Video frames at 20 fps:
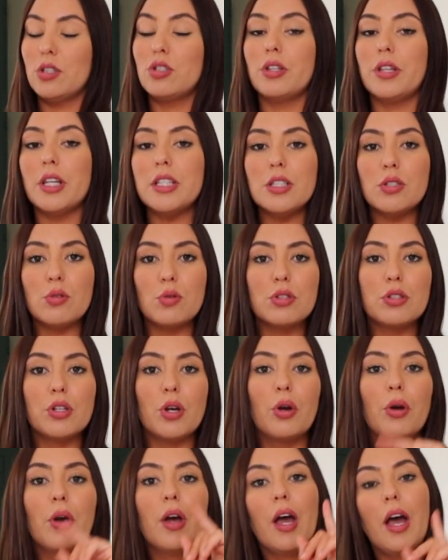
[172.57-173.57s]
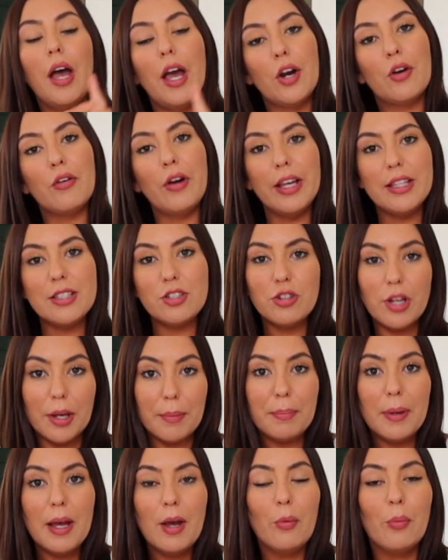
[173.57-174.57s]
So this is also a great
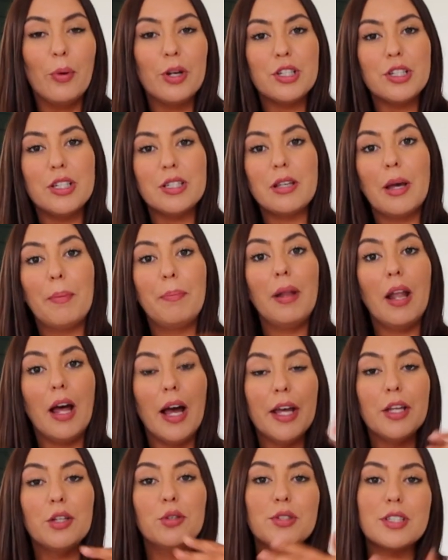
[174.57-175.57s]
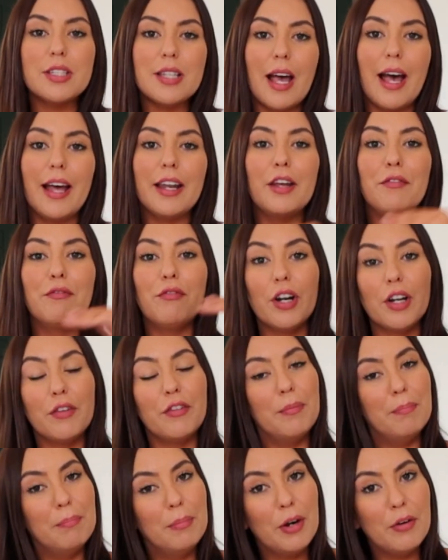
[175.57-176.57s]
tip, which is applying your tan in front
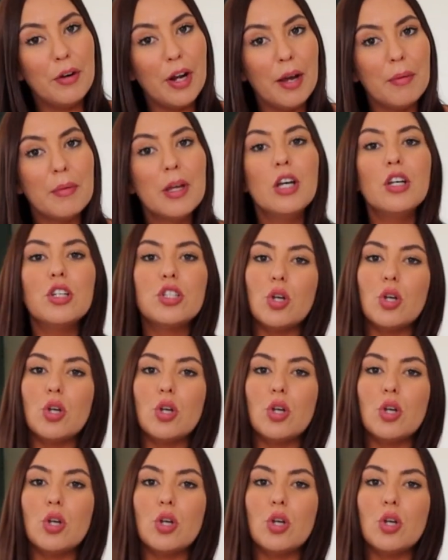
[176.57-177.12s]
of a mirror.